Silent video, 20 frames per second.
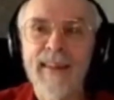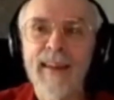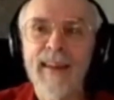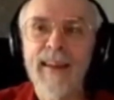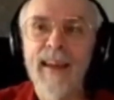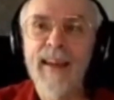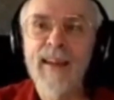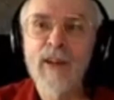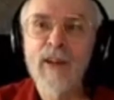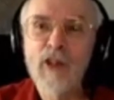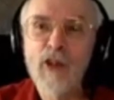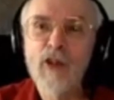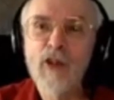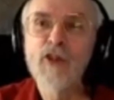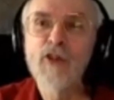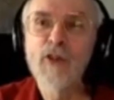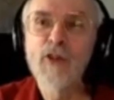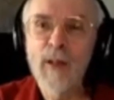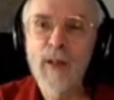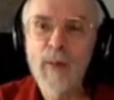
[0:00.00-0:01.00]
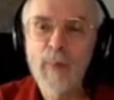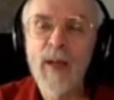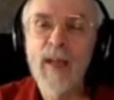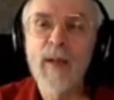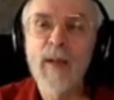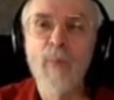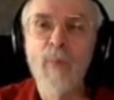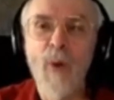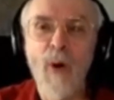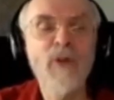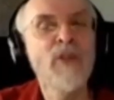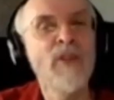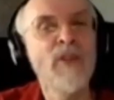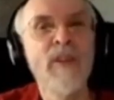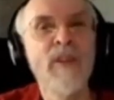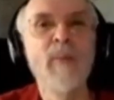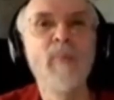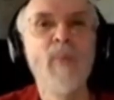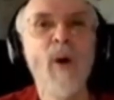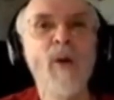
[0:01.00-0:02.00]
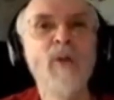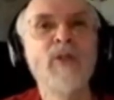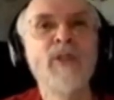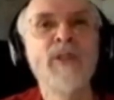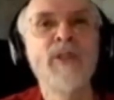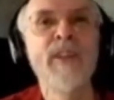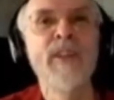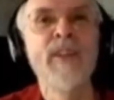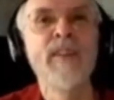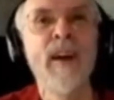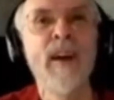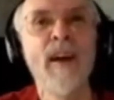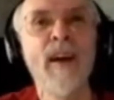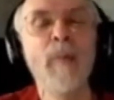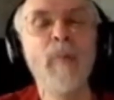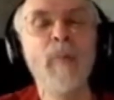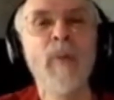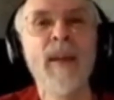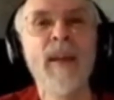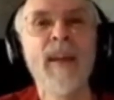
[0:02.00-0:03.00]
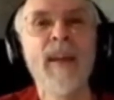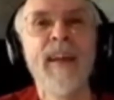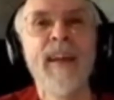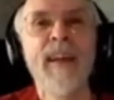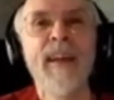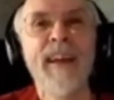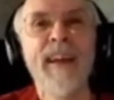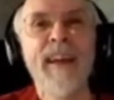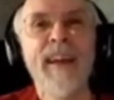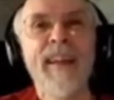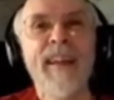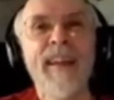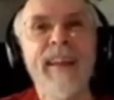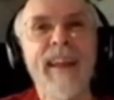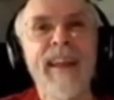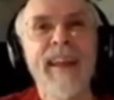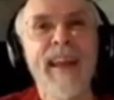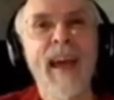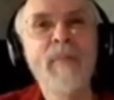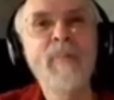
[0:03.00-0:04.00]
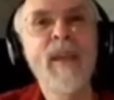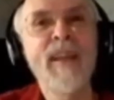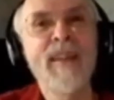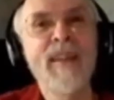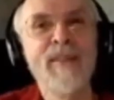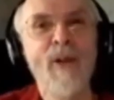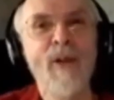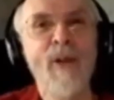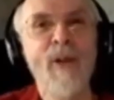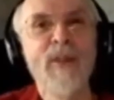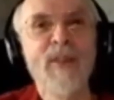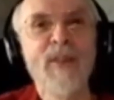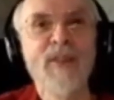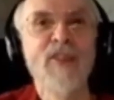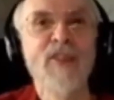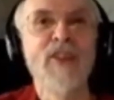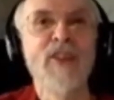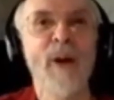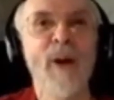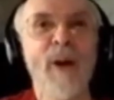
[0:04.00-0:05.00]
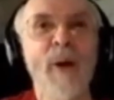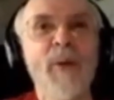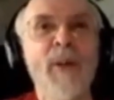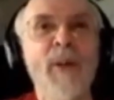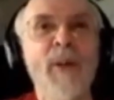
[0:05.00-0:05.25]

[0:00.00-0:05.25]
I could usually beat most of them most of the time. I'm getting old and slow.